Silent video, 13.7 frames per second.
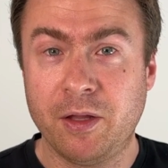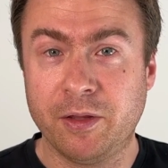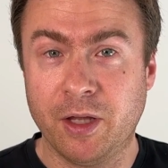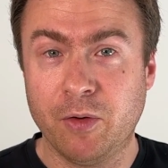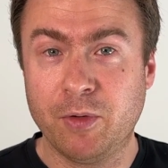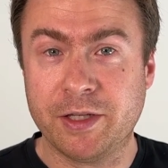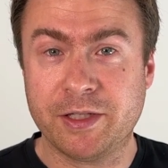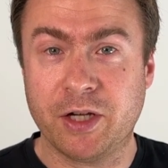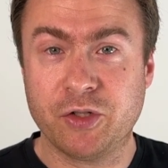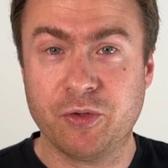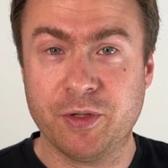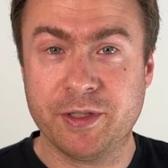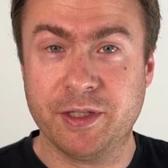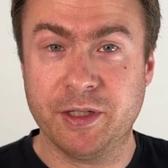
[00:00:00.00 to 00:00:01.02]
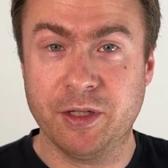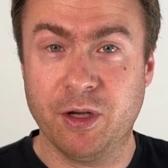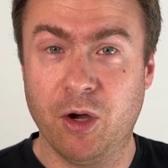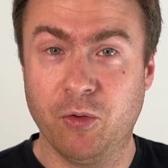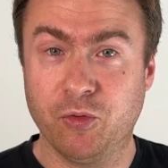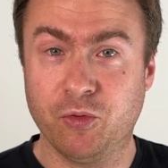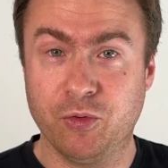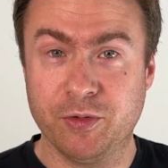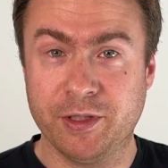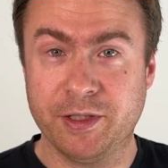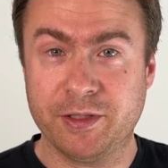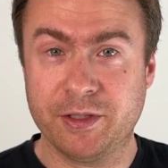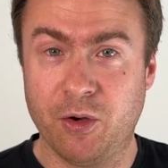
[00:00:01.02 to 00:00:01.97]
Now let's actually see how to
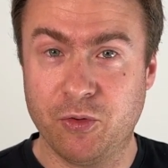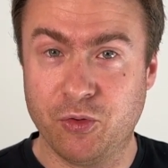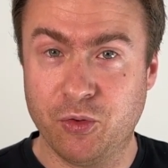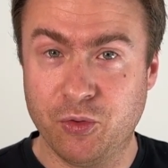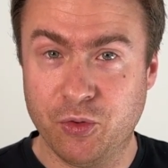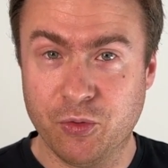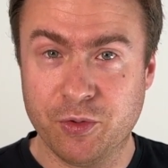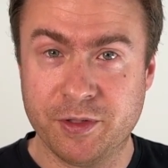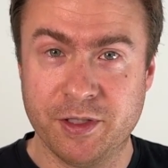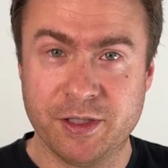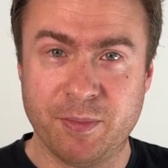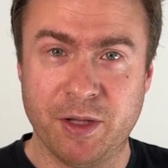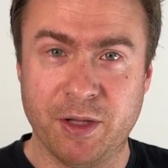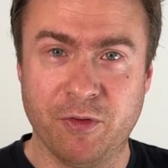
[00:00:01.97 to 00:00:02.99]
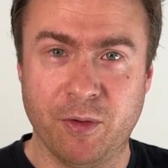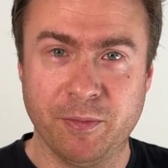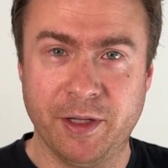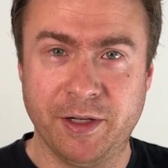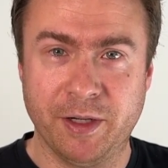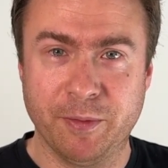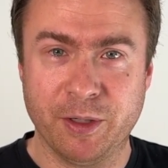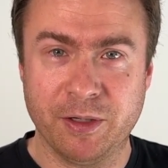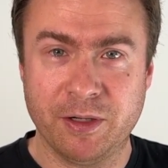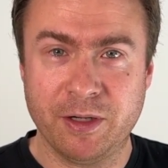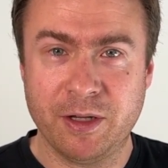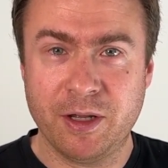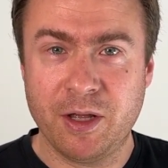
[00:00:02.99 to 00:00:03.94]
use it, how to use this platform
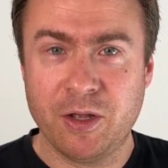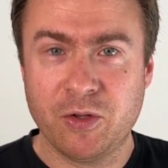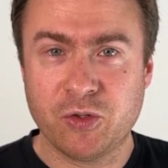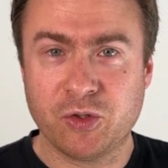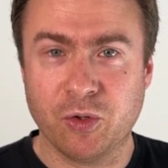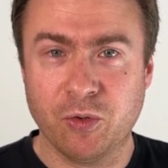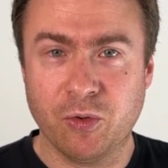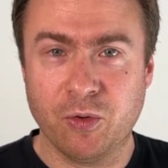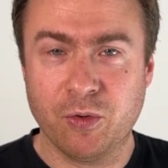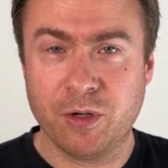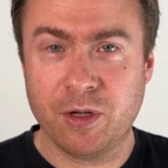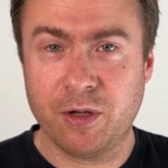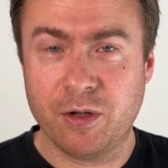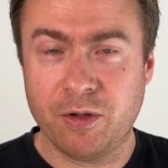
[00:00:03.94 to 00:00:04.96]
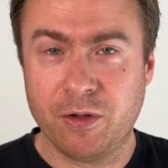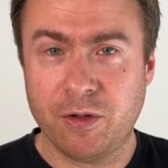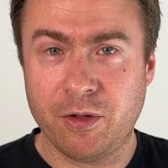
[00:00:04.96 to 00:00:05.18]
Decamel. So